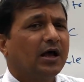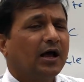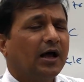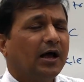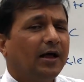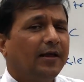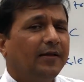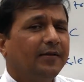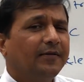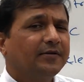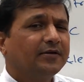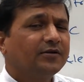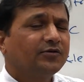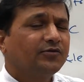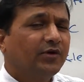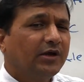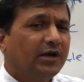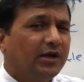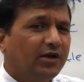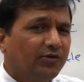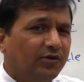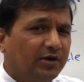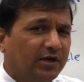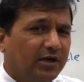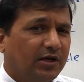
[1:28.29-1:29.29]
and
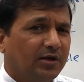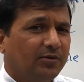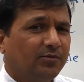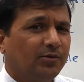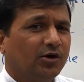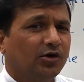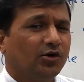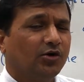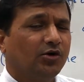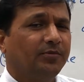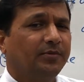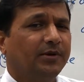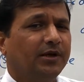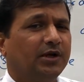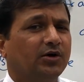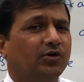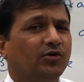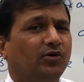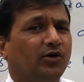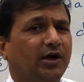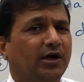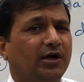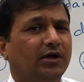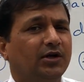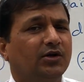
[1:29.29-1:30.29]
whenever hemoglobin
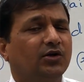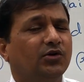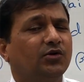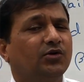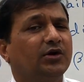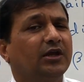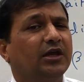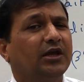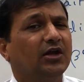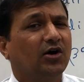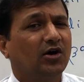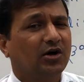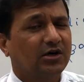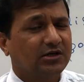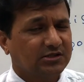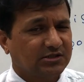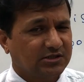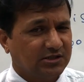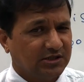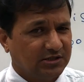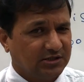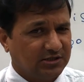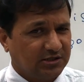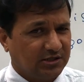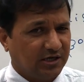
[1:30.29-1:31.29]
go into
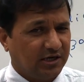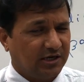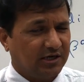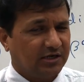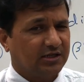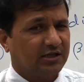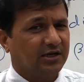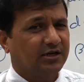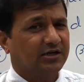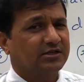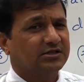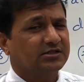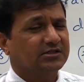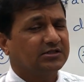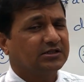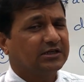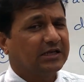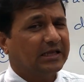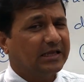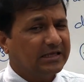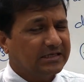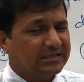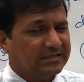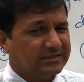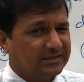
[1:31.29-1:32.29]
deoxy state, that is
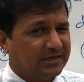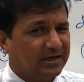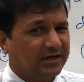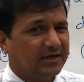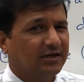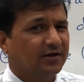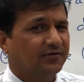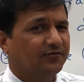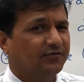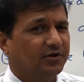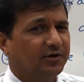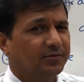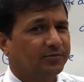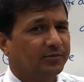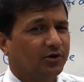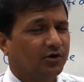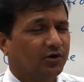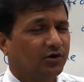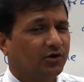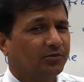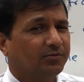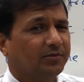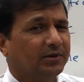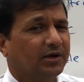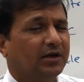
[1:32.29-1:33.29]
T state of
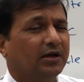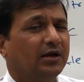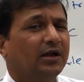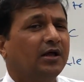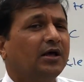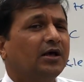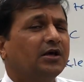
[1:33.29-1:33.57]
hemoglobin,